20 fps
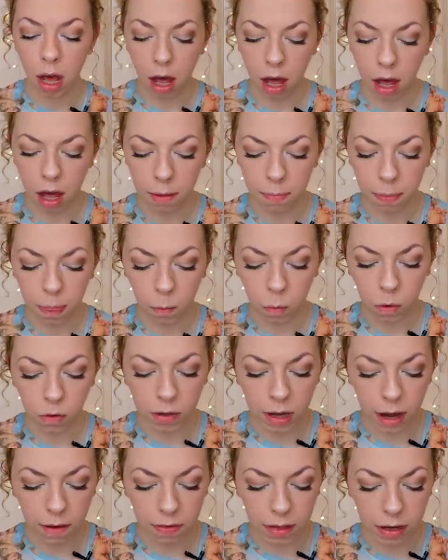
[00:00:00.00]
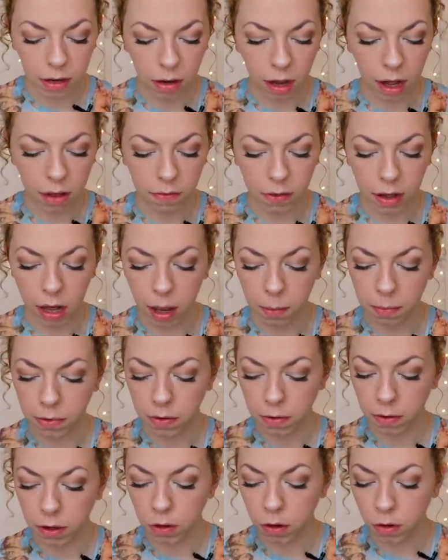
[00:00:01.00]
Um, we also have the Knight of
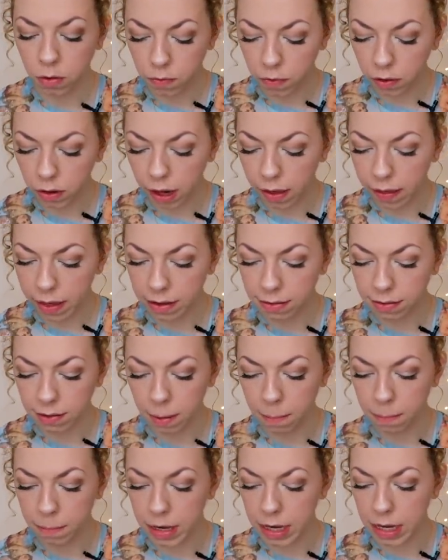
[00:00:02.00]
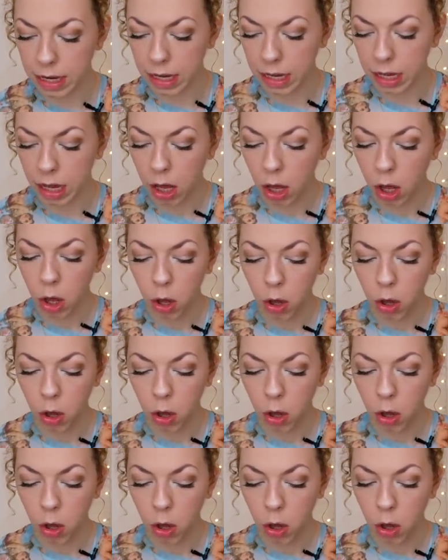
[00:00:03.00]
Cups, so I do feel like there's somebody